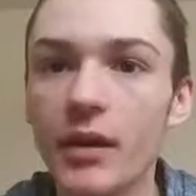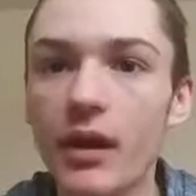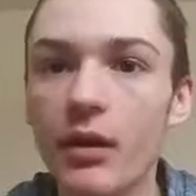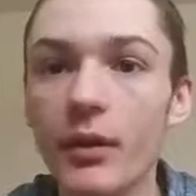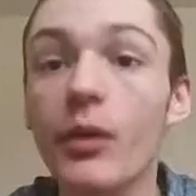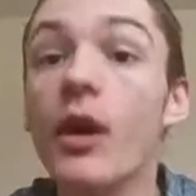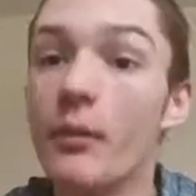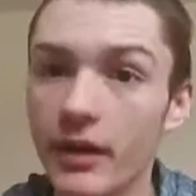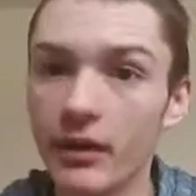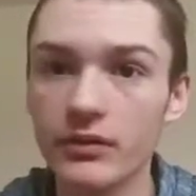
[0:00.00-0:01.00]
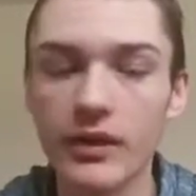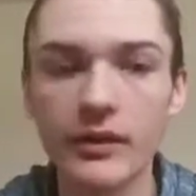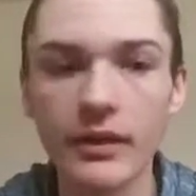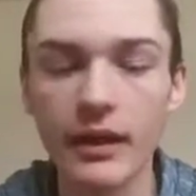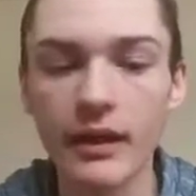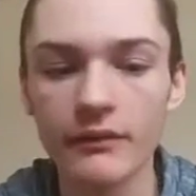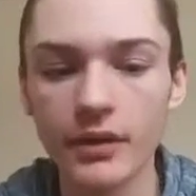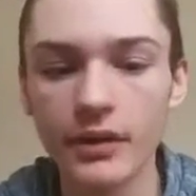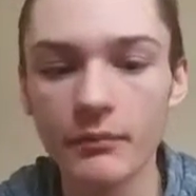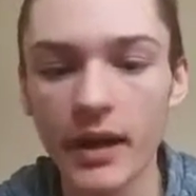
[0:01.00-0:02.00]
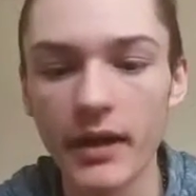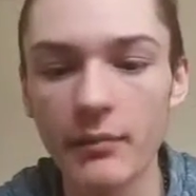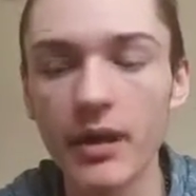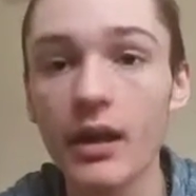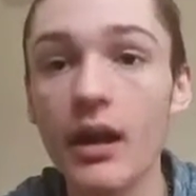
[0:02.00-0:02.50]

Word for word: in my elbow, but I'll tell you that after my hip.